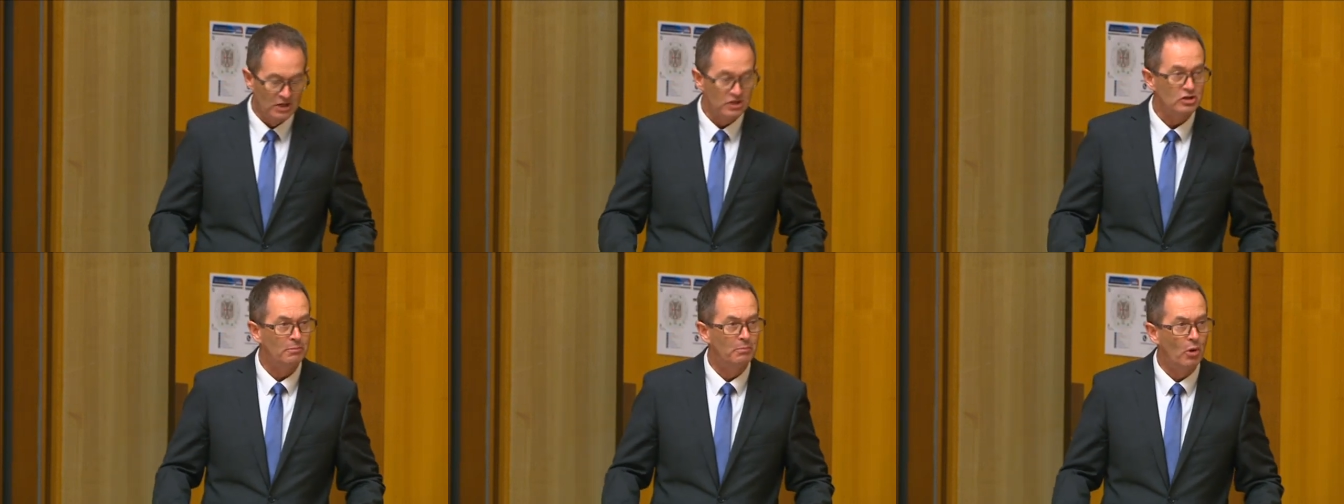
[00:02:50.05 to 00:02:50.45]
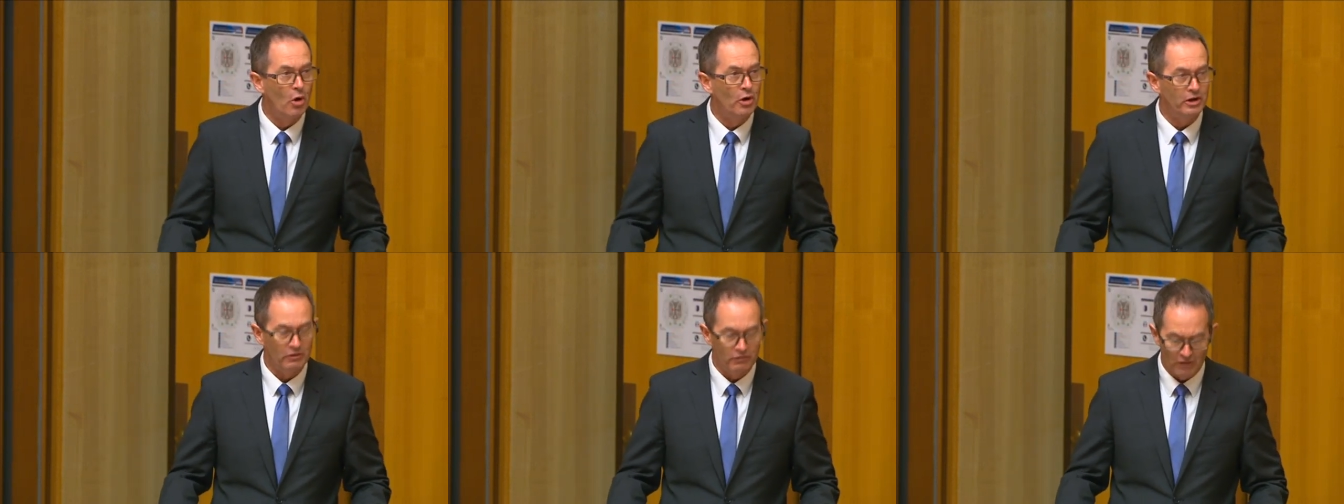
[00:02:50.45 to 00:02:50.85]

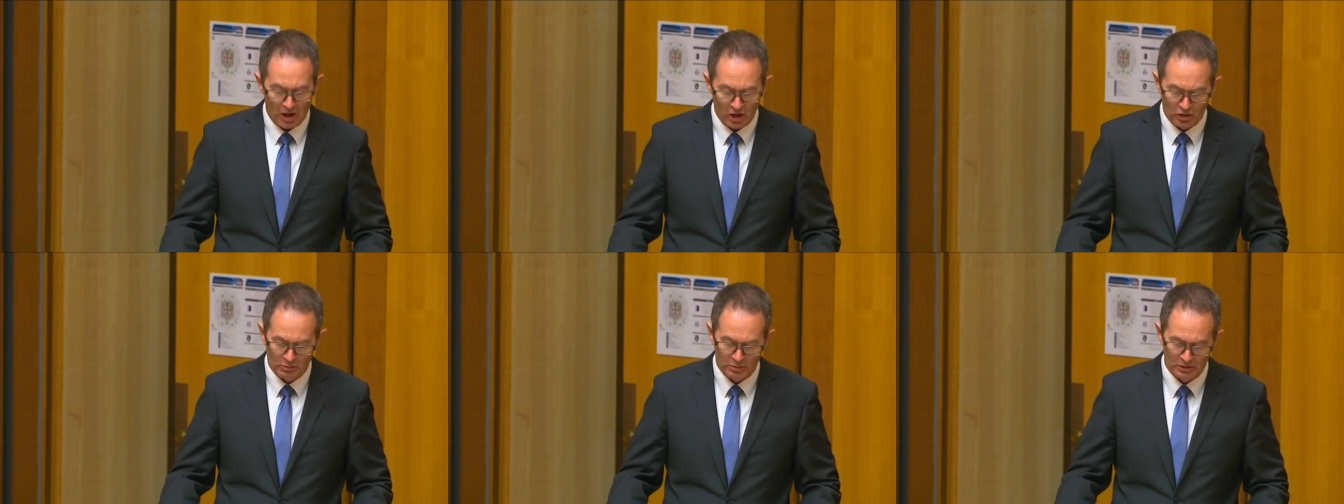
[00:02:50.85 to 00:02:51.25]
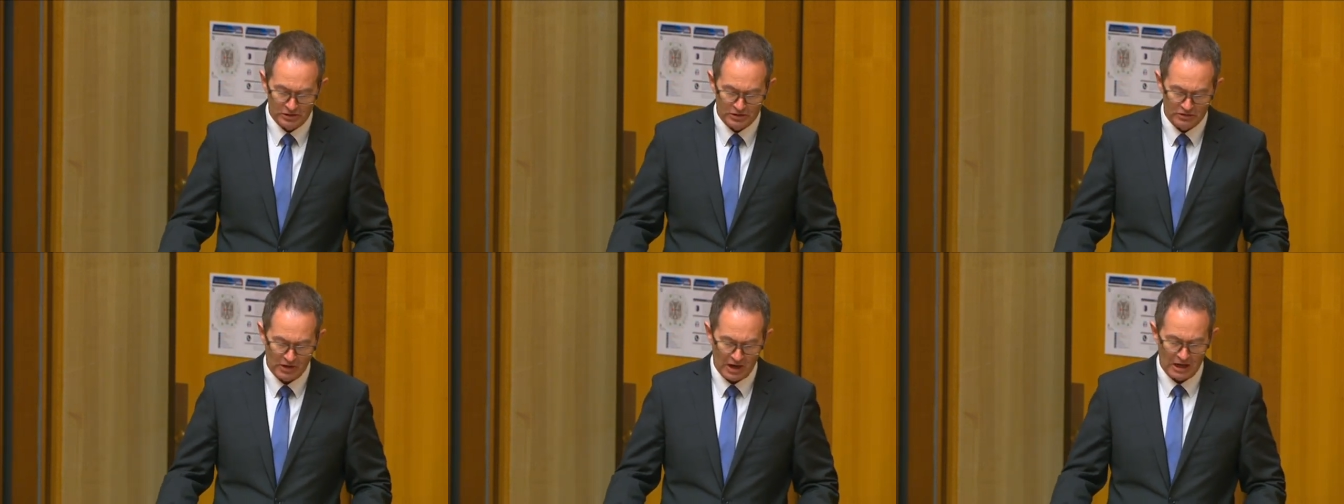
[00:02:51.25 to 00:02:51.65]
supporting vulnerable
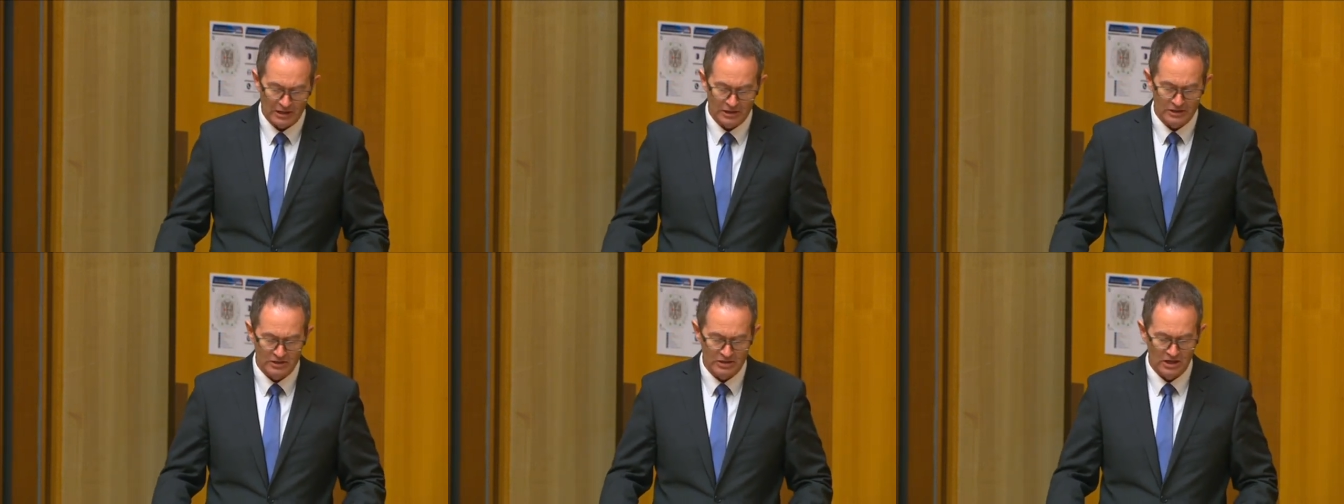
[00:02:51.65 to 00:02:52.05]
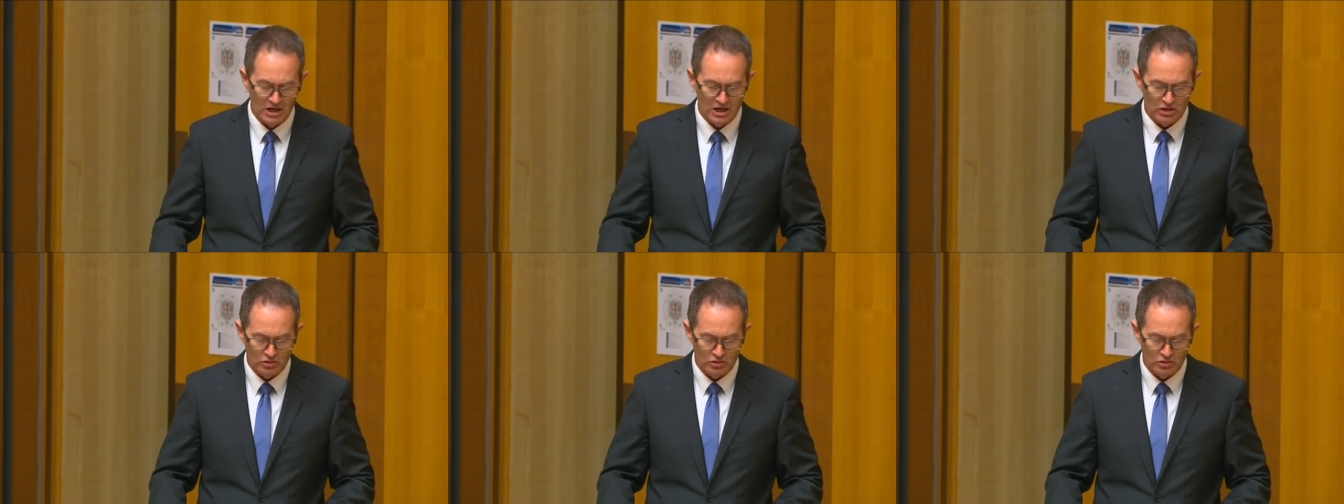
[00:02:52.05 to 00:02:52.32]
Australians,